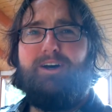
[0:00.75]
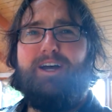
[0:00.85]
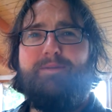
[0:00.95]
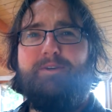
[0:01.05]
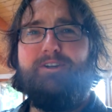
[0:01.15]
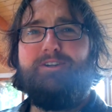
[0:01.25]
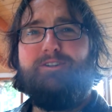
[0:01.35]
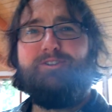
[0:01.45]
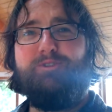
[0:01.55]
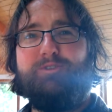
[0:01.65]
I'm
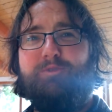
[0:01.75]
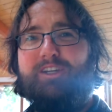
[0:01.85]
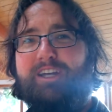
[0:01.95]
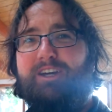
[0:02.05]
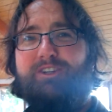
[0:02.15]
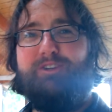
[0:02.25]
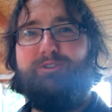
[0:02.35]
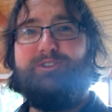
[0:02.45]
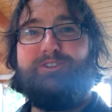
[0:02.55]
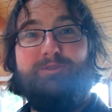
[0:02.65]
here to explain how to
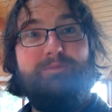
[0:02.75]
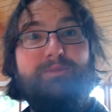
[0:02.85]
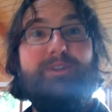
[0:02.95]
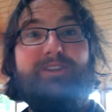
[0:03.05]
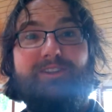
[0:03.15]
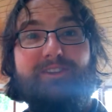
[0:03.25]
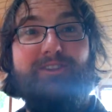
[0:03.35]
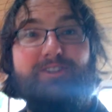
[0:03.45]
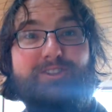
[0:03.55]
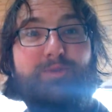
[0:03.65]
use
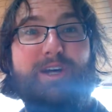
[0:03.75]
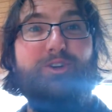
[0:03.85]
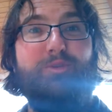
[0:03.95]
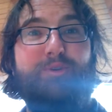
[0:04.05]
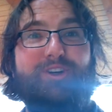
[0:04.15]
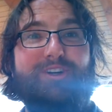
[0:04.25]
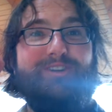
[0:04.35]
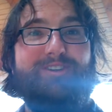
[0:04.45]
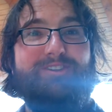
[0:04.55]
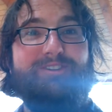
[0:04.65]
this wine
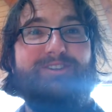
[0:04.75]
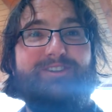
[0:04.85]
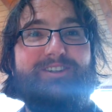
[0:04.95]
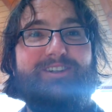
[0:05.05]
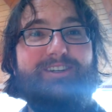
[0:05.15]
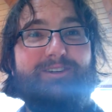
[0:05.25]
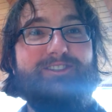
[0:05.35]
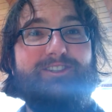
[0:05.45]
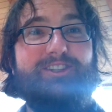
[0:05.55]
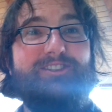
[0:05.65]
opener.
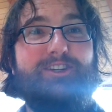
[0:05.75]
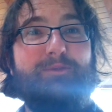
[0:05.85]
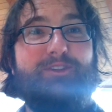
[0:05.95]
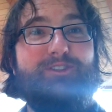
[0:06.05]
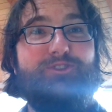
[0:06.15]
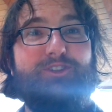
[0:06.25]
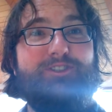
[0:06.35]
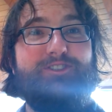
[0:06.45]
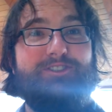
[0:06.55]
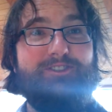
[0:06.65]
Because it doesn't come with
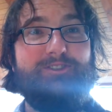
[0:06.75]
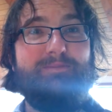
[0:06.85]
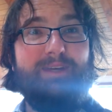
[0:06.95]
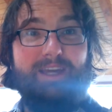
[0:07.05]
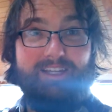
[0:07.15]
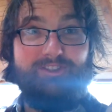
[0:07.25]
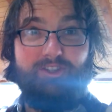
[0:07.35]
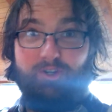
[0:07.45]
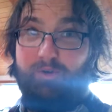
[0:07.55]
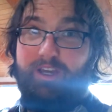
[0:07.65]
instructions. And
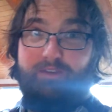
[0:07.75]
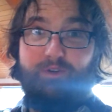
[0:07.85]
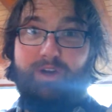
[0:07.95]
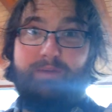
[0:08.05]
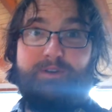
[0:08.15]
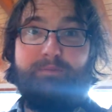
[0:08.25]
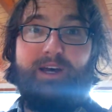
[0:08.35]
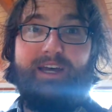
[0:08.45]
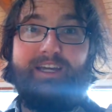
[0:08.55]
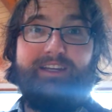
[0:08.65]
so, if you happen to
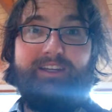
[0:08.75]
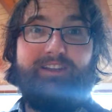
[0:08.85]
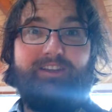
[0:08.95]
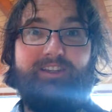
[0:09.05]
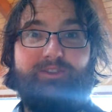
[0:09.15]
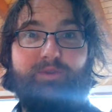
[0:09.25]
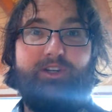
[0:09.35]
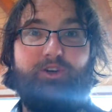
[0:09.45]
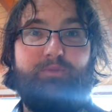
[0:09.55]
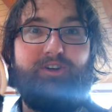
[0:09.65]
buy this
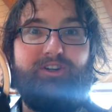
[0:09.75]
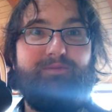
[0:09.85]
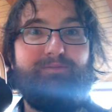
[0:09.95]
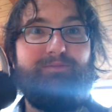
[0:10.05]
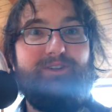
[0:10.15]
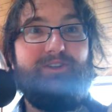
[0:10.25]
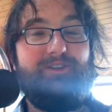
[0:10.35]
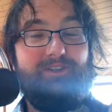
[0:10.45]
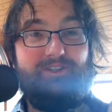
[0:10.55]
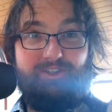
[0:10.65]
wine opener,
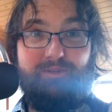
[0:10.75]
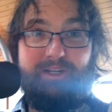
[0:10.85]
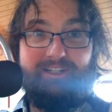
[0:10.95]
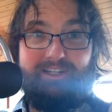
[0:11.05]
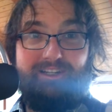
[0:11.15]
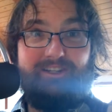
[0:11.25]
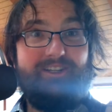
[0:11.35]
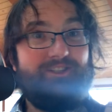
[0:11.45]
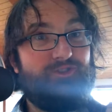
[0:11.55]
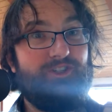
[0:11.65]
you might need
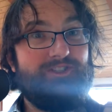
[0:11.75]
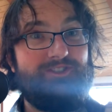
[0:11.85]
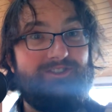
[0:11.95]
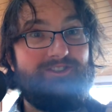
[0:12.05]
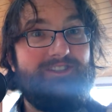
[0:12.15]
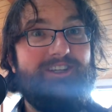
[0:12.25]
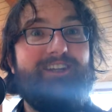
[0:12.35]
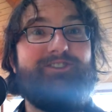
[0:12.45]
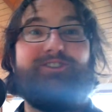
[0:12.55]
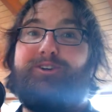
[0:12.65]
instructions.
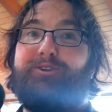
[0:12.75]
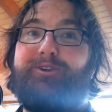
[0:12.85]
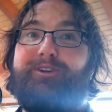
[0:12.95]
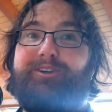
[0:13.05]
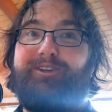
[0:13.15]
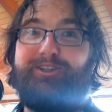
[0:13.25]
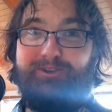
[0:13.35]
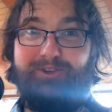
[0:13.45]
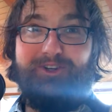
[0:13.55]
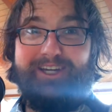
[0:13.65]
And so,
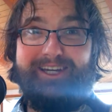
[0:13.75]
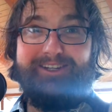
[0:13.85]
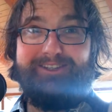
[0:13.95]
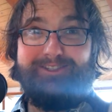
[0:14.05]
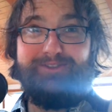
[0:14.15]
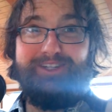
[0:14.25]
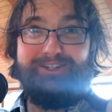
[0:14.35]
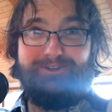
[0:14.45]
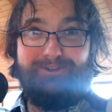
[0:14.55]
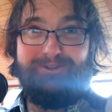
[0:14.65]
you'll look at this
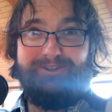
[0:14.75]
video.